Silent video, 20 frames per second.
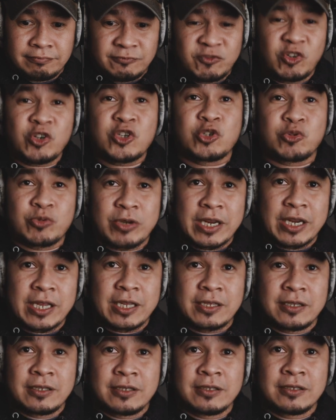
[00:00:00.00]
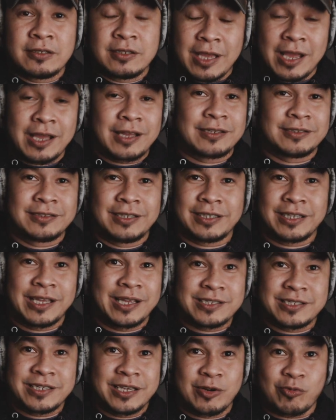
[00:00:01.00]
frustrating. Yeah, I
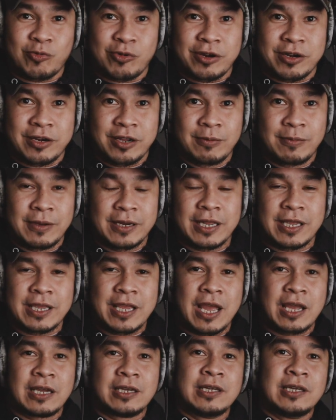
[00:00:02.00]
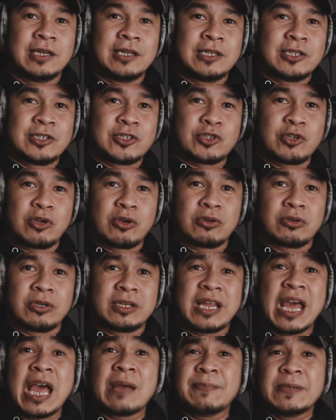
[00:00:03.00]
can't say the word, but yeah. So
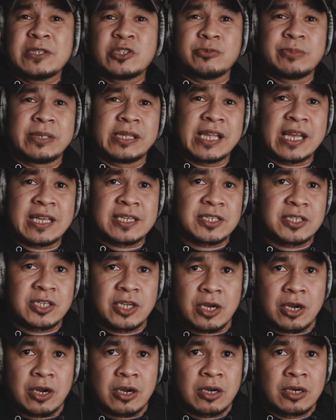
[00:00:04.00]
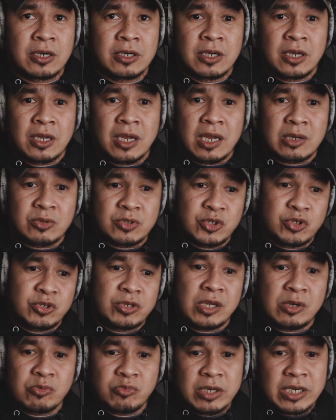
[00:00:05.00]
it happened to me last year. I was
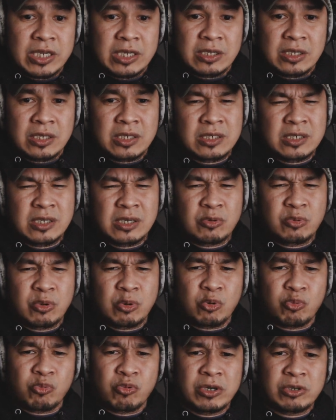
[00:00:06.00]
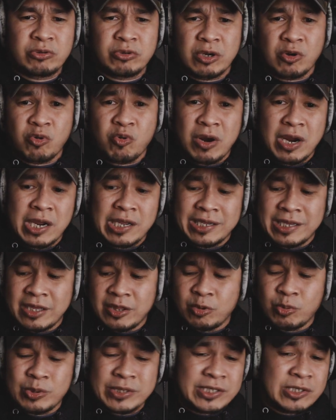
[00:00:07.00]
shooting a wedding and we were wondering why
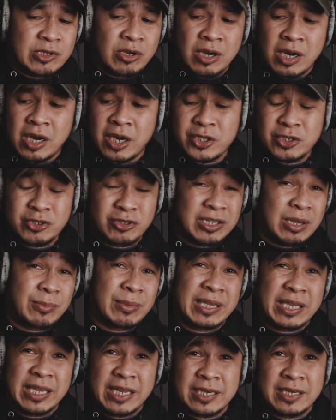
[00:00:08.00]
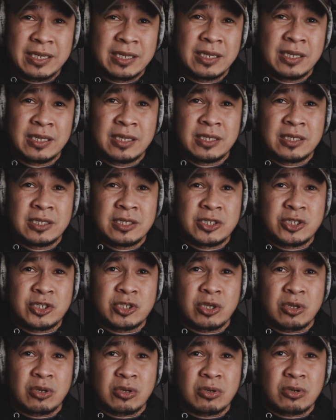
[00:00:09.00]
there was no audio coming in.
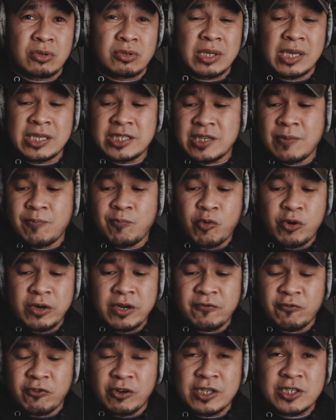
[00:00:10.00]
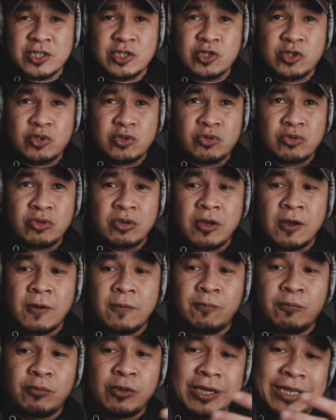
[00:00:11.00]
So yeah, it's important for us to
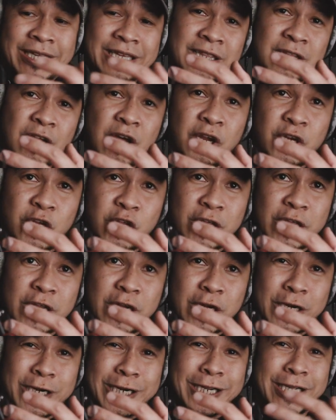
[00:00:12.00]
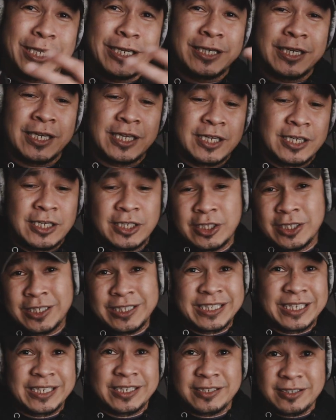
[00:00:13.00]
plug in the audio here and
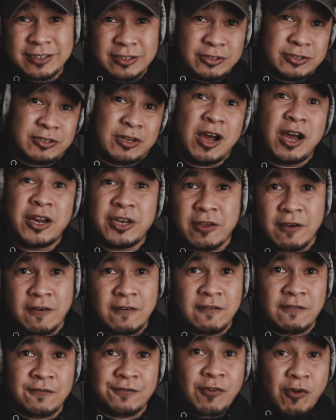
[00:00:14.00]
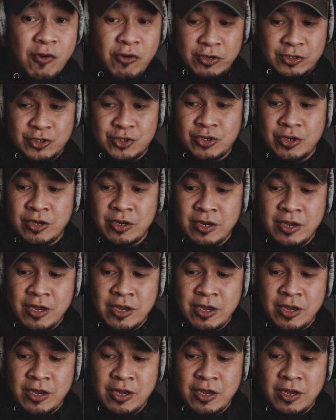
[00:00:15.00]
get good audio, of course.